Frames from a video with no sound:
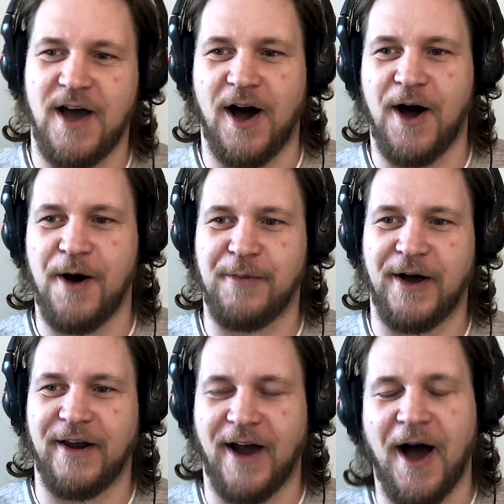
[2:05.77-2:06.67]

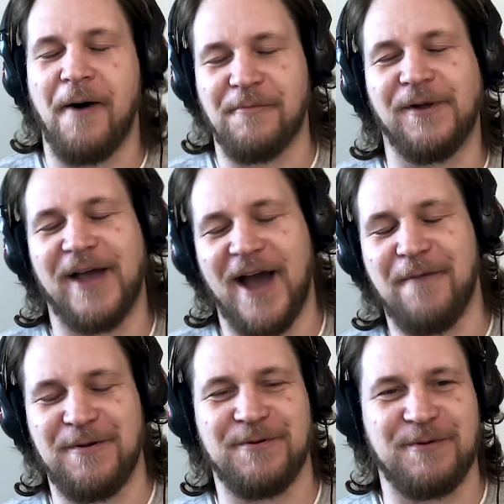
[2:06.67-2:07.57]
But I'm really
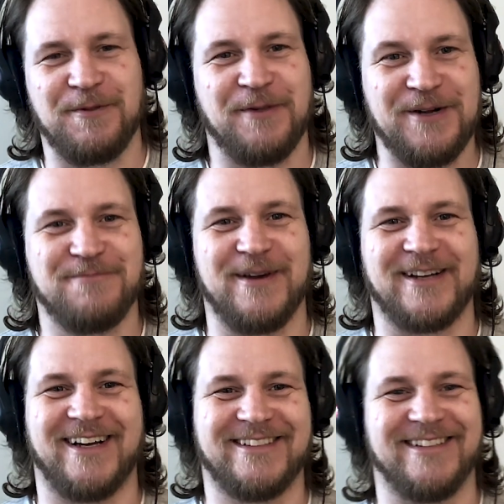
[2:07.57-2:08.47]
happy with what the players
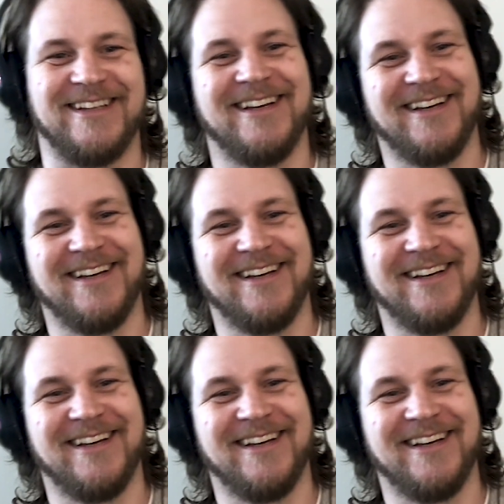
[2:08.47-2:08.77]
picked, actually.